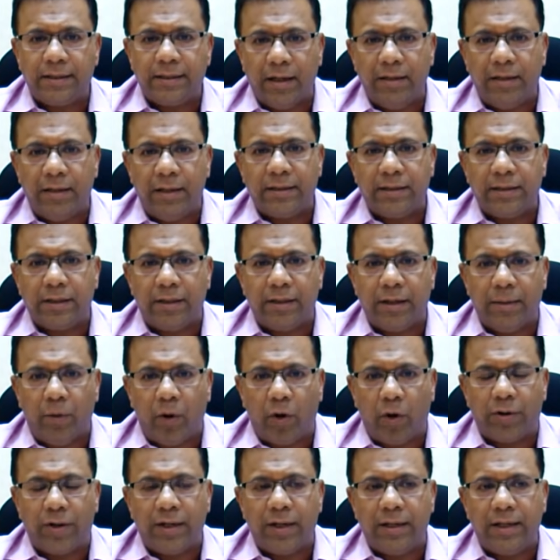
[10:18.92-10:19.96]
country, as a
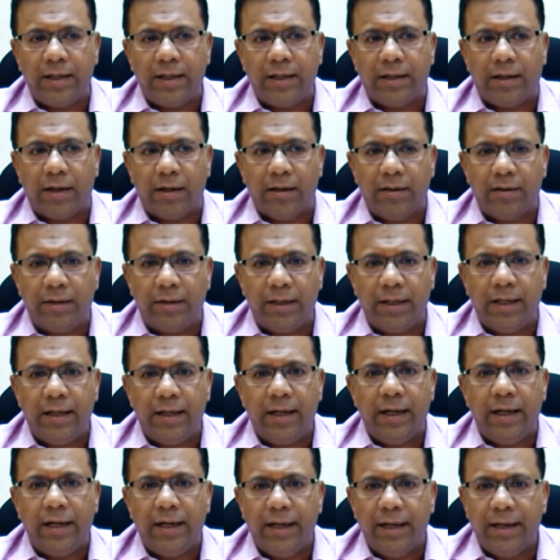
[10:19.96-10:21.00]
democratic
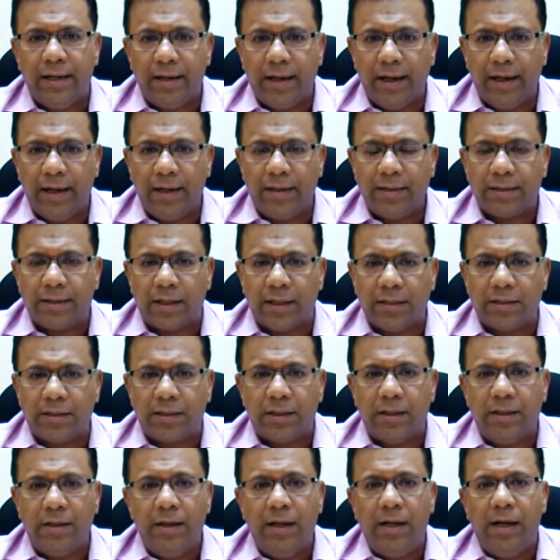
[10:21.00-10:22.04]
country, it is
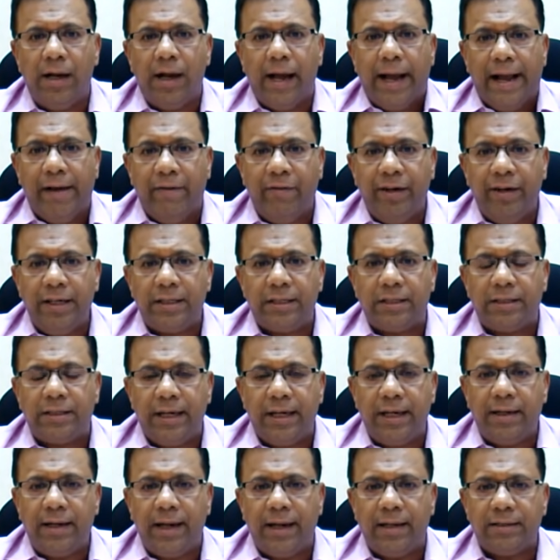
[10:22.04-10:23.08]
concerned, every
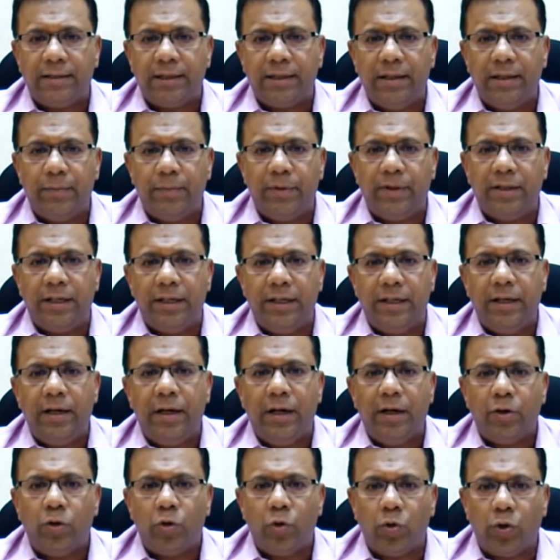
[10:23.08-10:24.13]
state has a
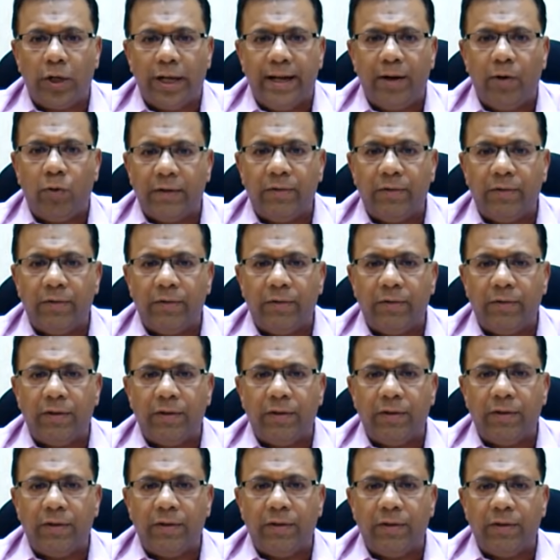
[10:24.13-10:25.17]
liberty to take whatever
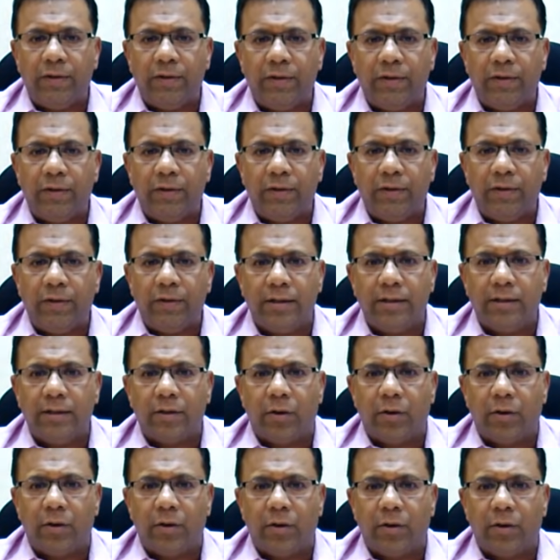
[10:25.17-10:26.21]
steps they require
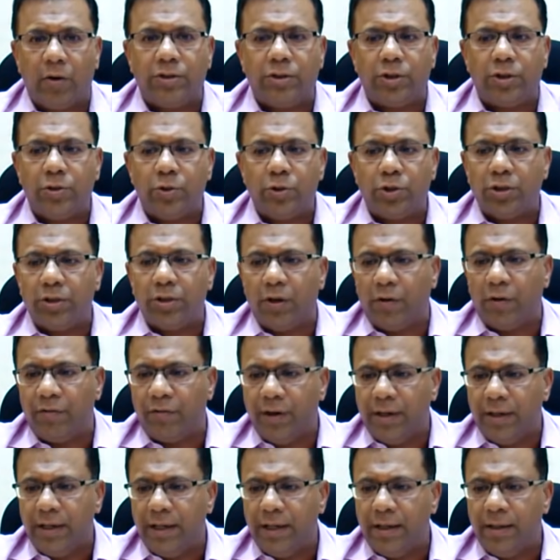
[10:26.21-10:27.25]
under the Constitution of
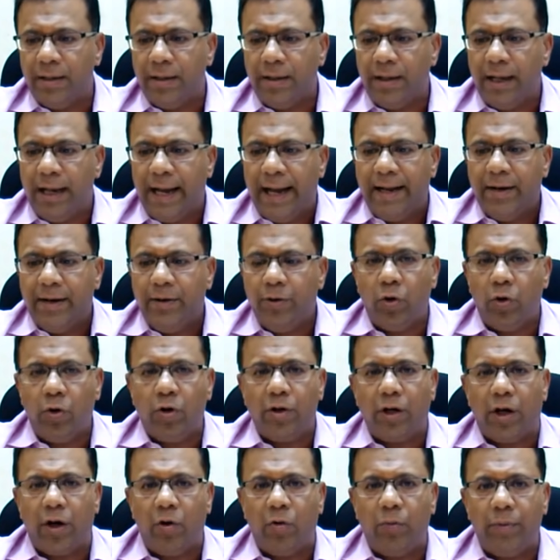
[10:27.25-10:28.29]
India. And no
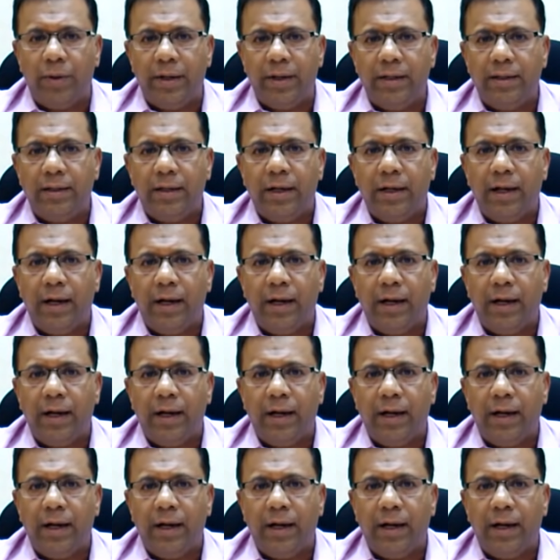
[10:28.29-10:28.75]
government